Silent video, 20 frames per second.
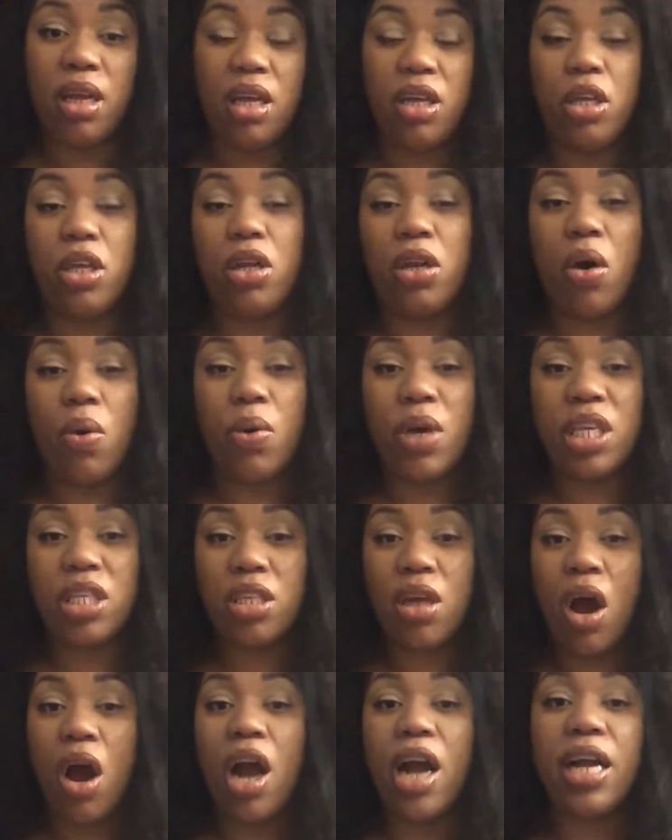You know, it's
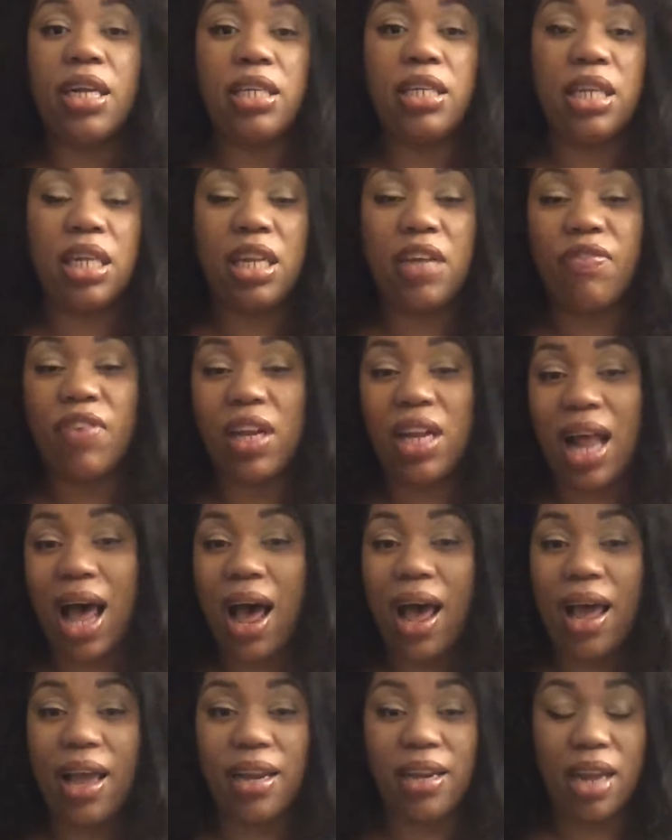hard to live a
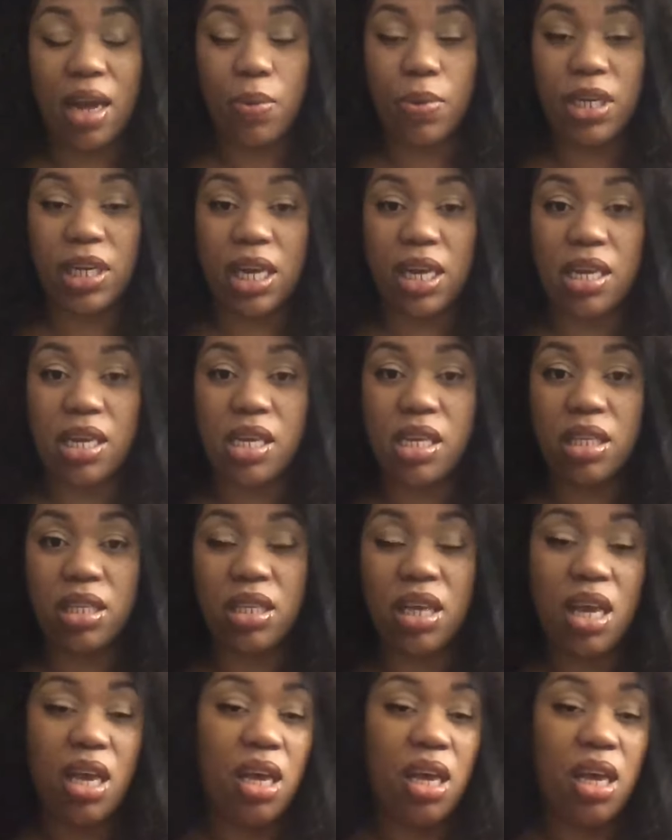lie nowadays.